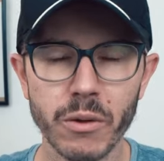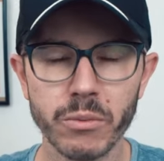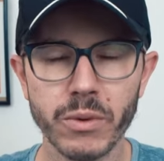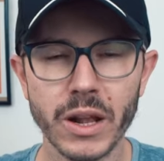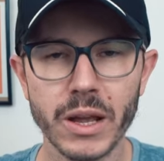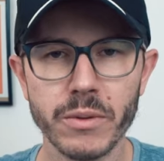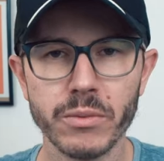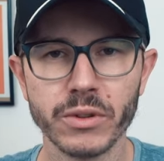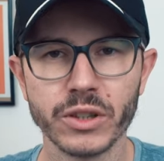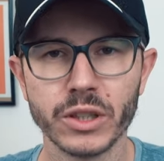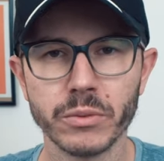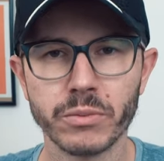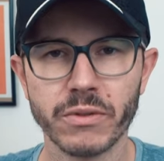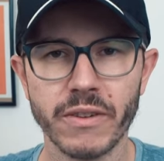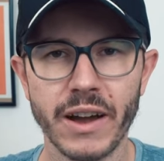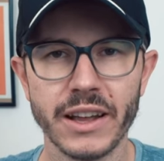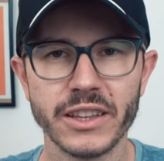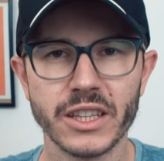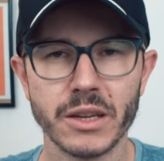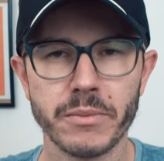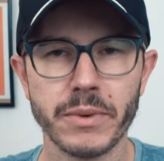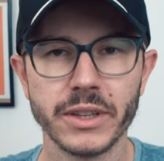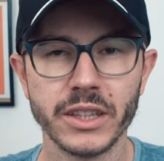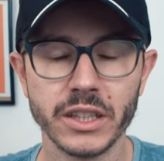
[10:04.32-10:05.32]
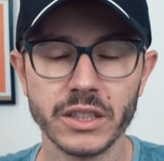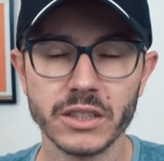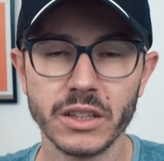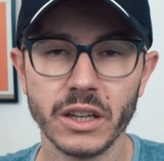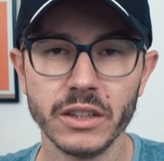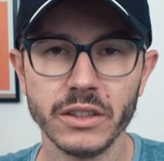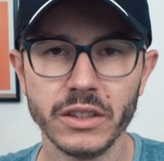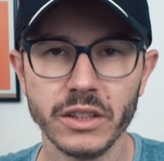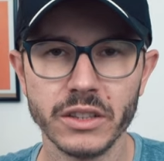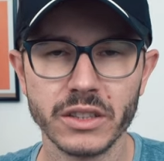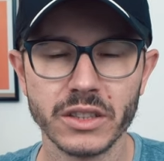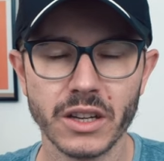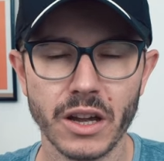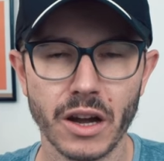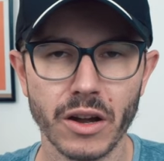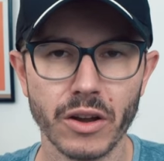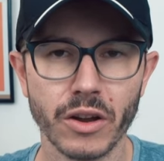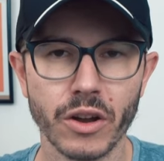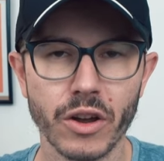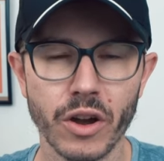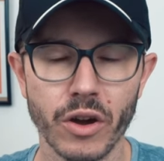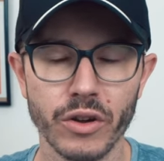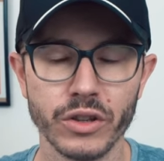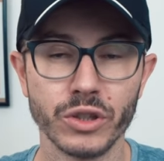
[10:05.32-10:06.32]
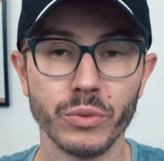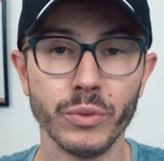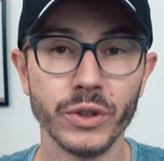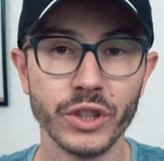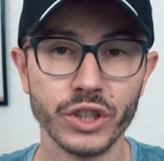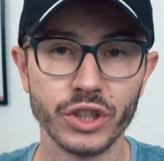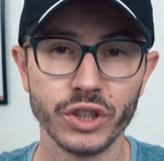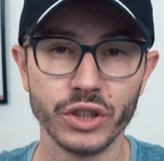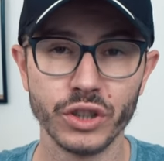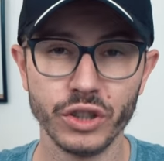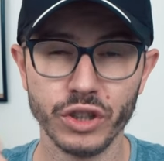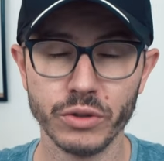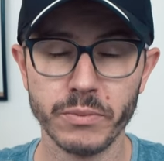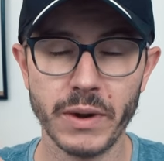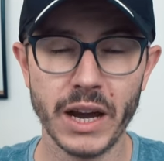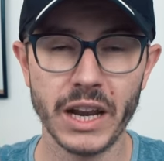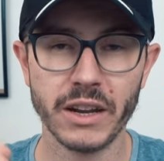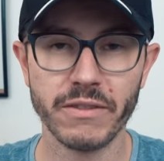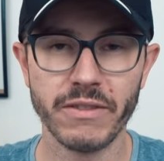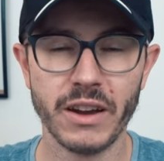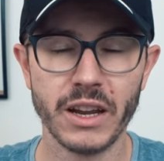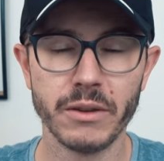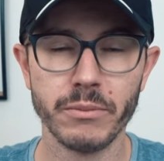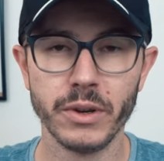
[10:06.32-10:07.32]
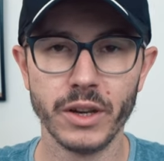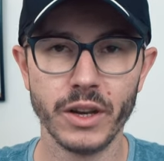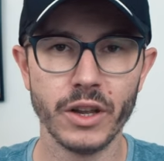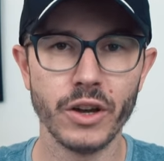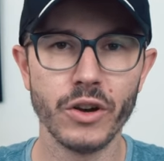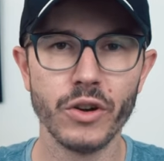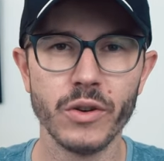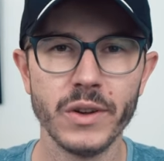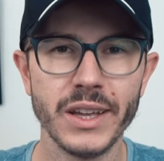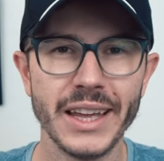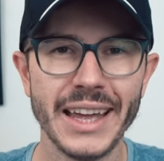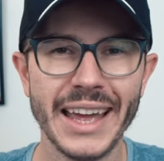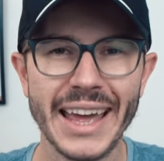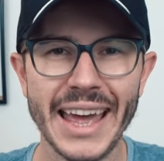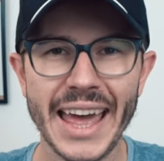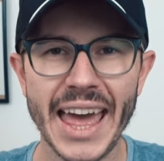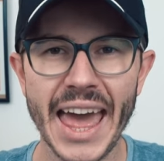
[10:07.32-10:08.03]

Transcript: I'll be able to provide some additional discount codes, which you might find below.